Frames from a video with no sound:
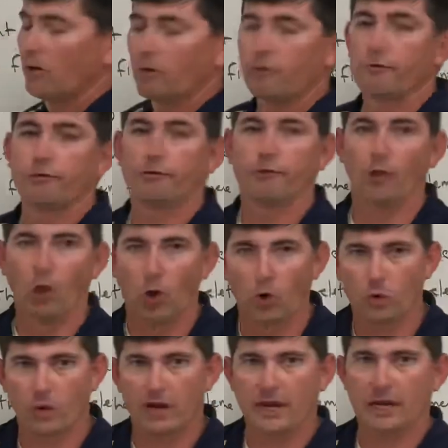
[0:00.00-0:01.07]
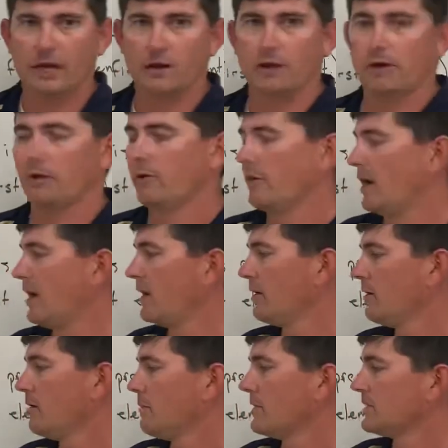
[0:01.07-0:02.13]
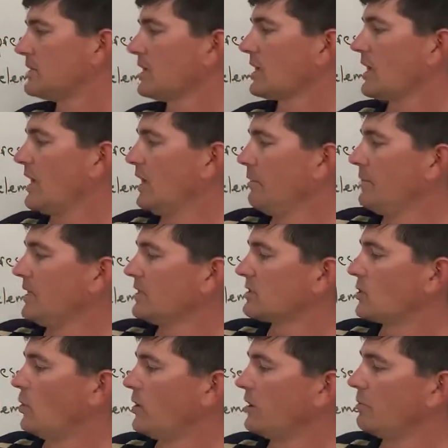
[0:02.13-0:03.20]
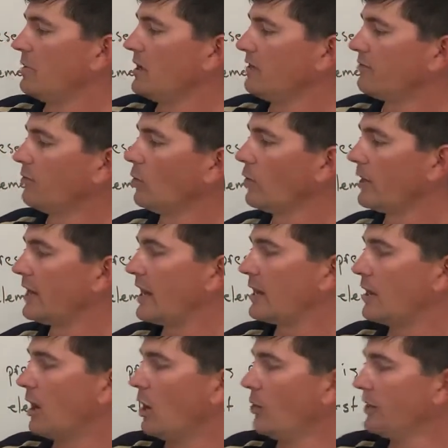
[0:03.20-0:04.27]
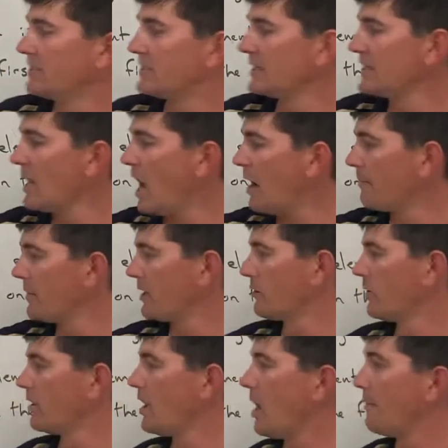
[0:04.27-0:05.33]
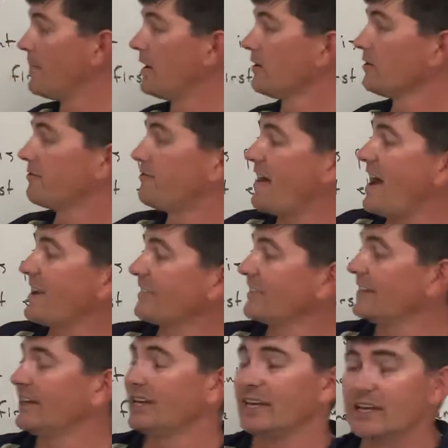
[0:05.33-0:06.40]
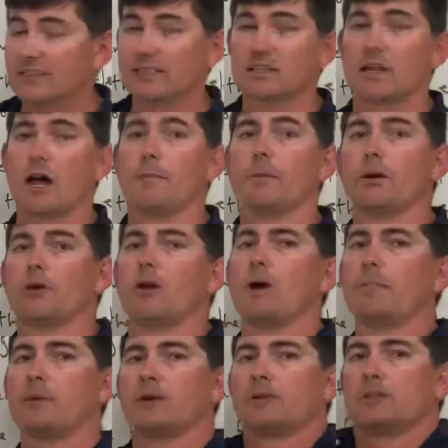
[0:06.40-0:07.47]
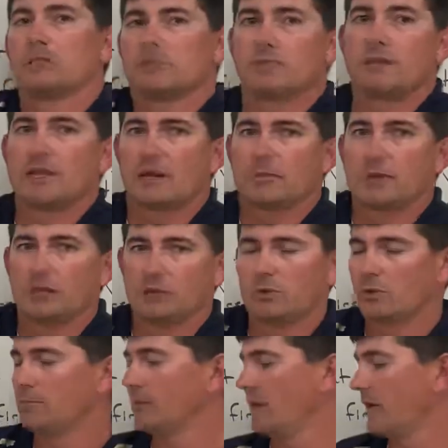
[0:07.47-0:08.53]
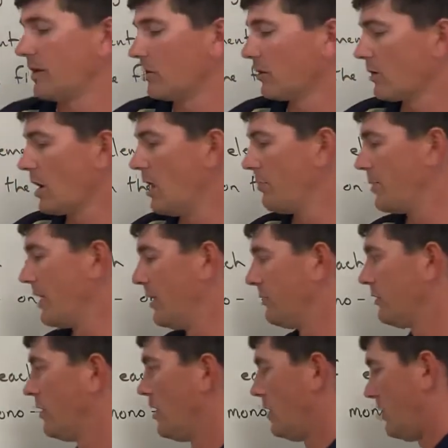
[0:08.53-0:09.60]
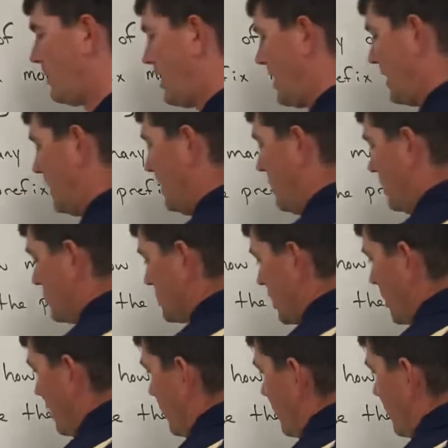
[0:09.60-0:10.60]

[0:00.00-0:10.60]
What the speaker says: fluorine, right? My second element is going to be fluorine. I know it's a nonmetal and a nonmetal. The fact that it is a nonmetal tells me that I'm dealing with a molecular compound, right? So